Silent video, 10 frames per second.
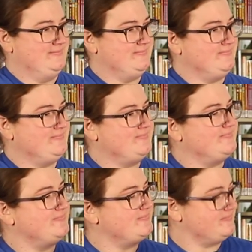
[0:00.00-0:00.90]

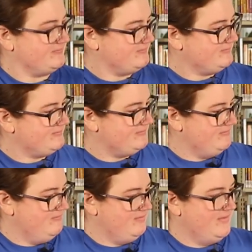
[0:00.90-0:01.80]
(no one is talking)